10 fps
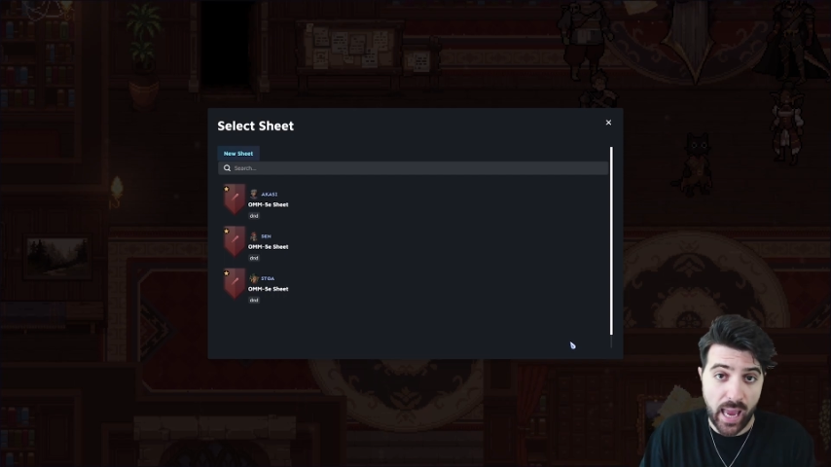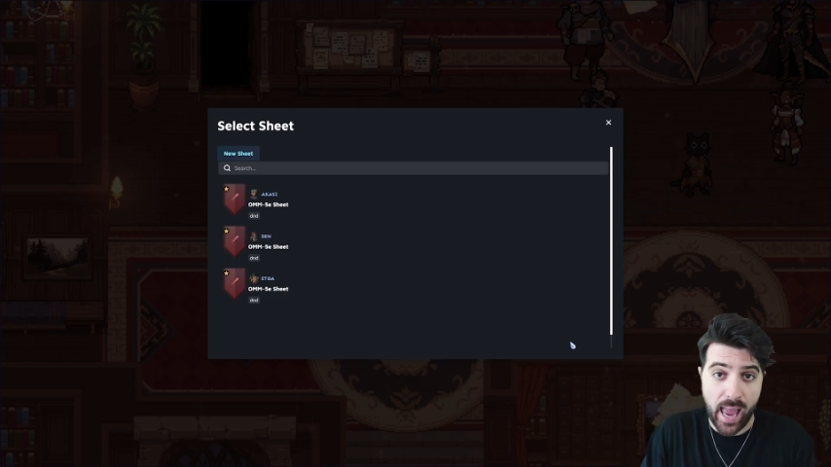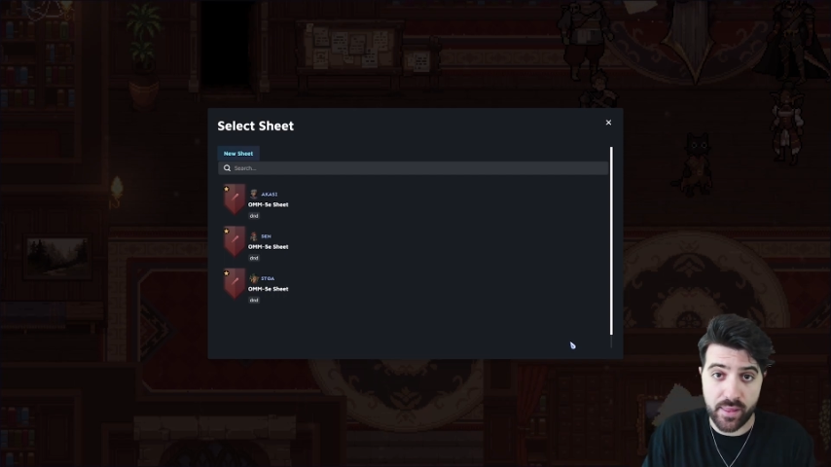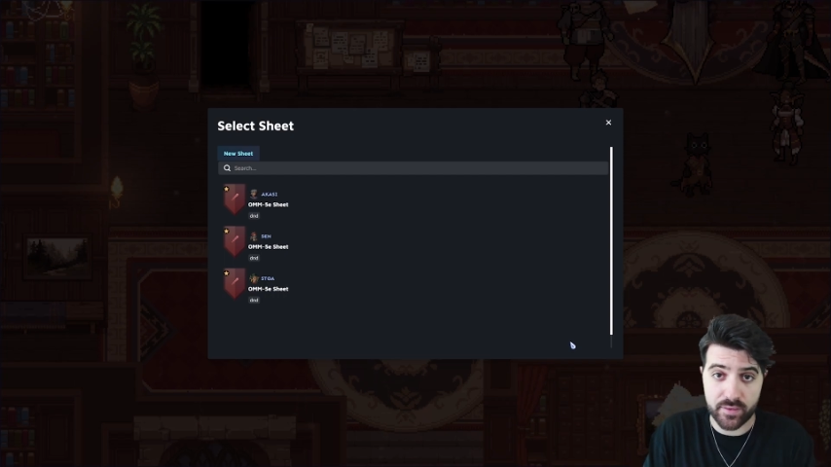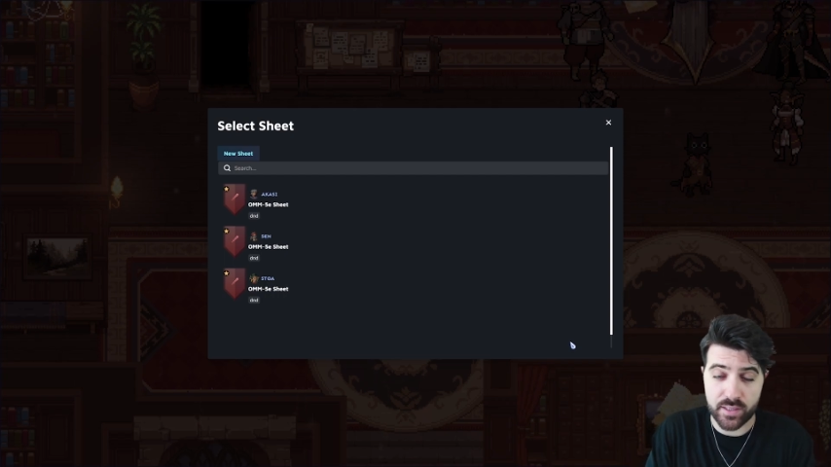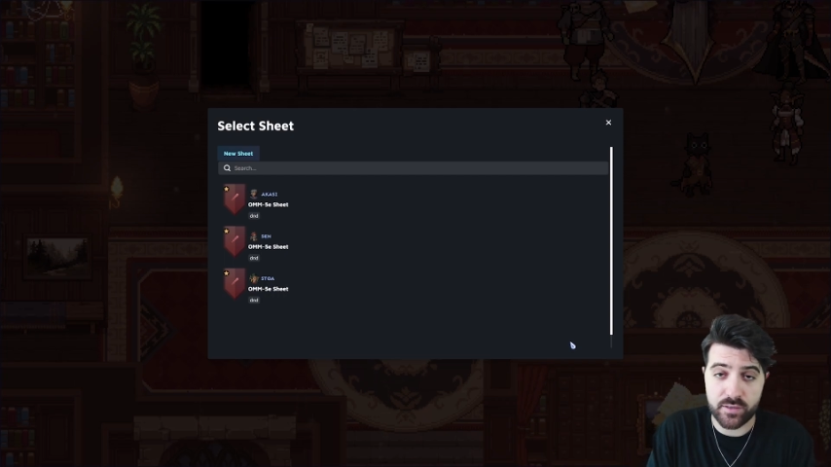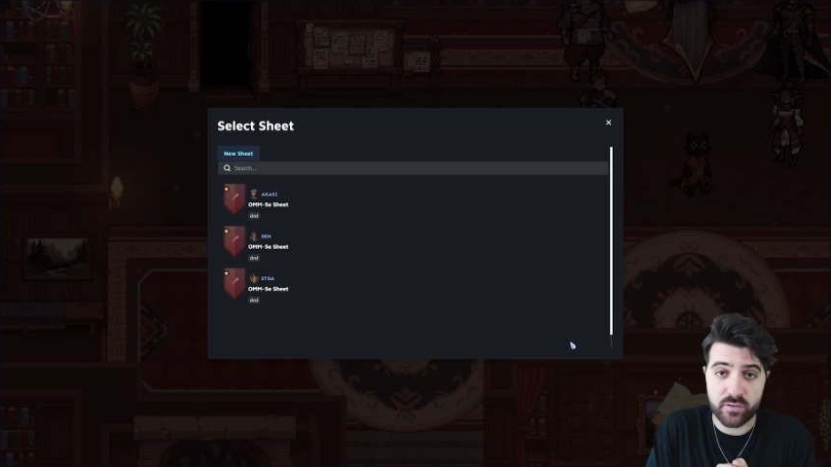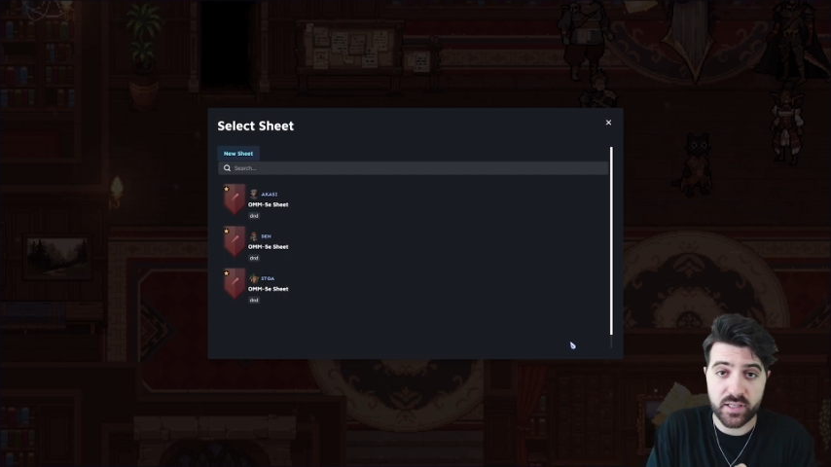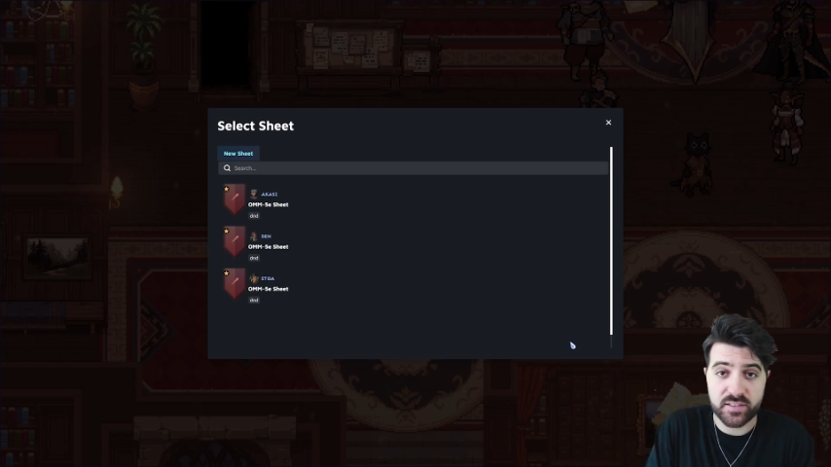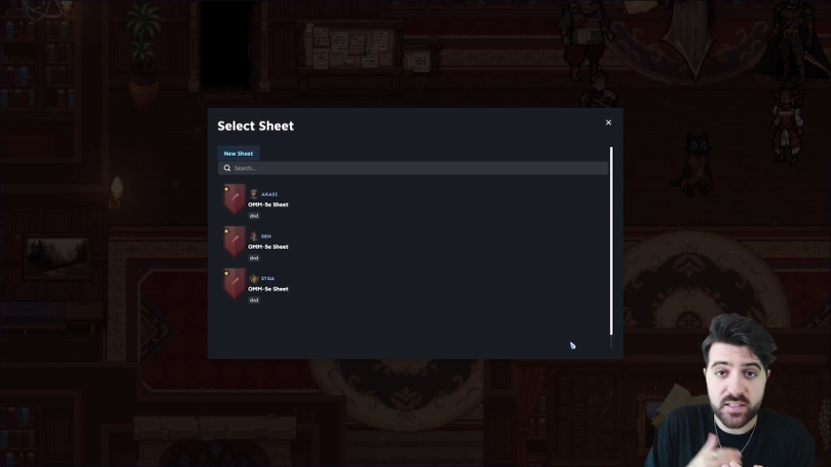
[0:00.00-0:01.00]
add either
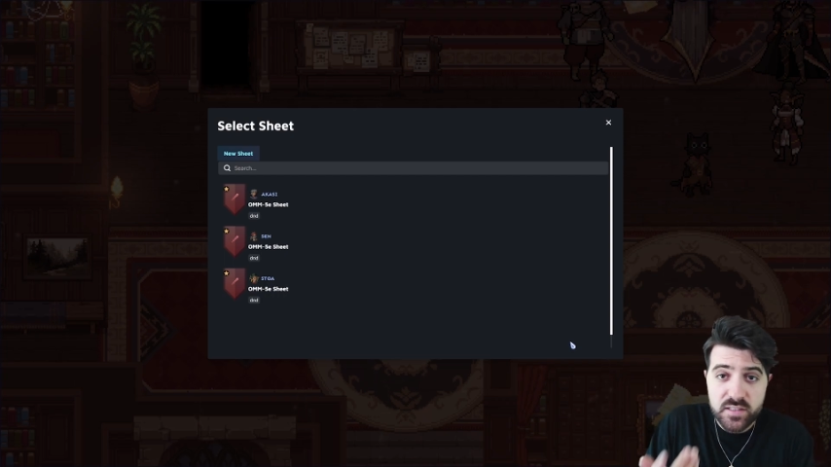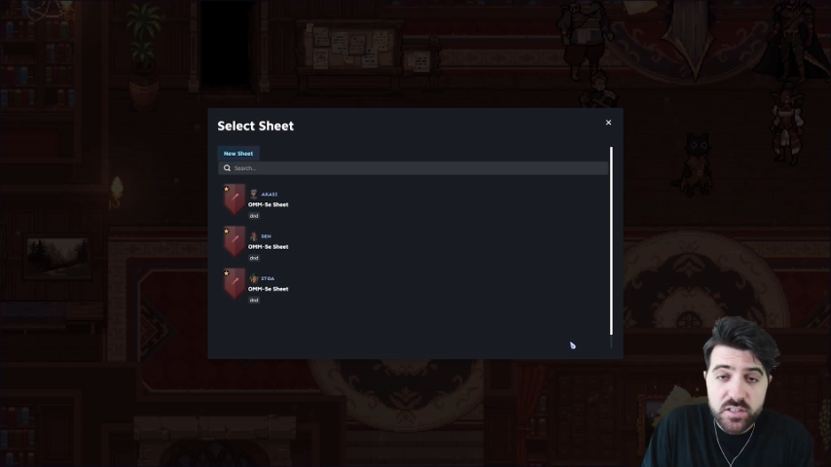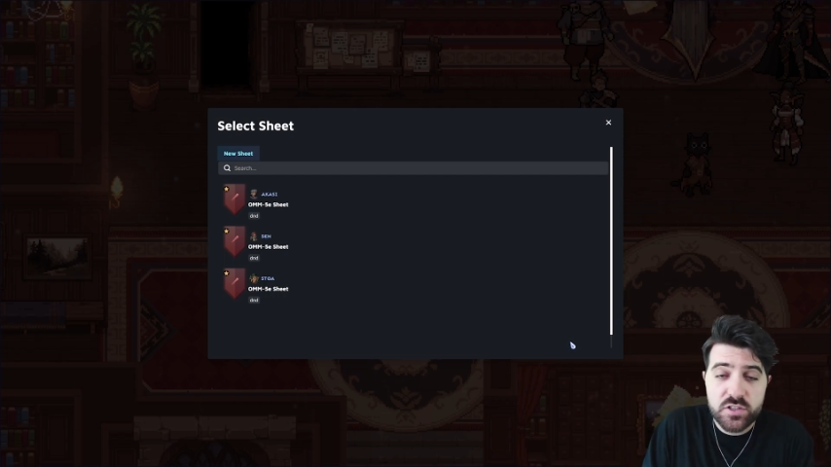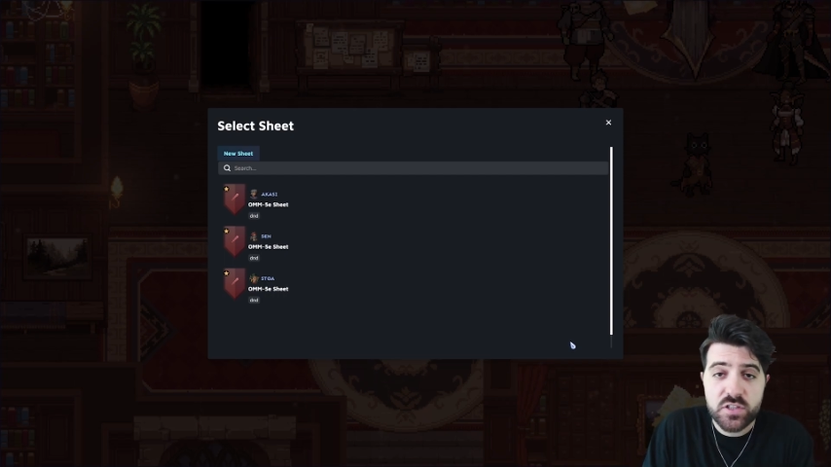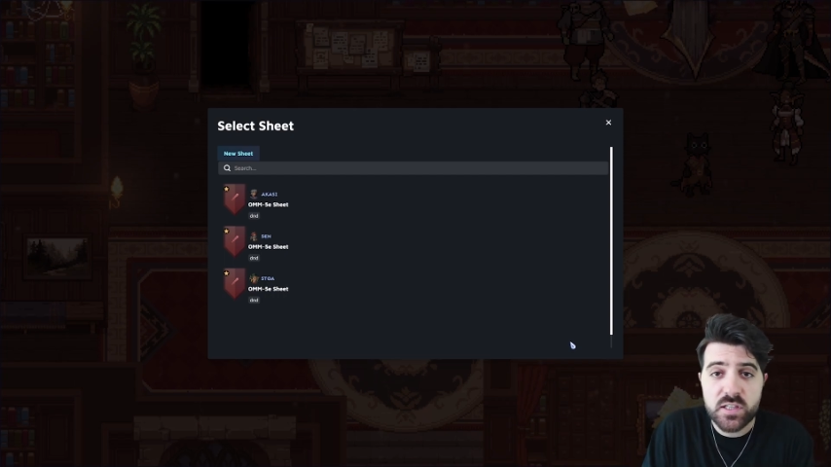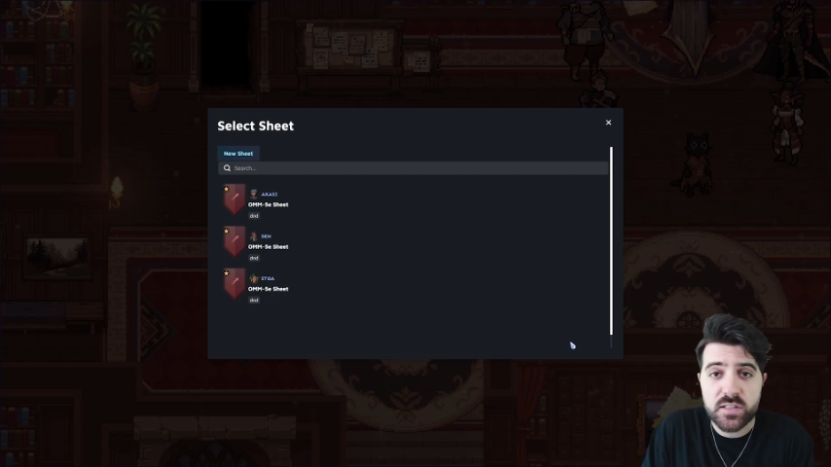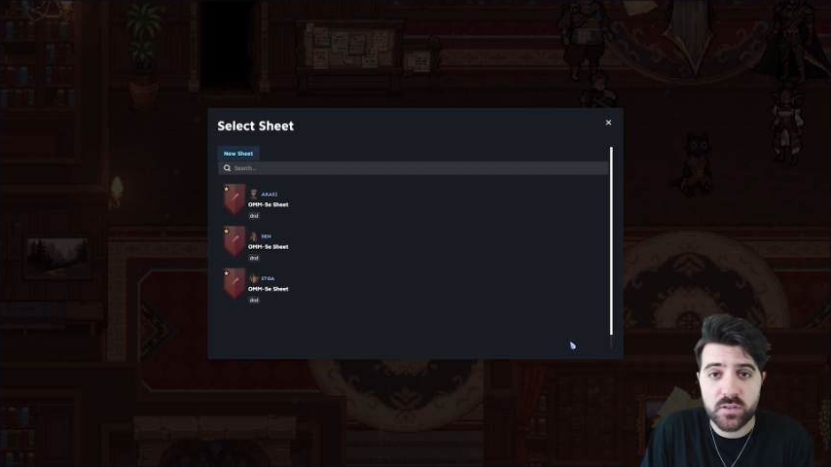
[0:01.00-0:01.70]
an existing sheet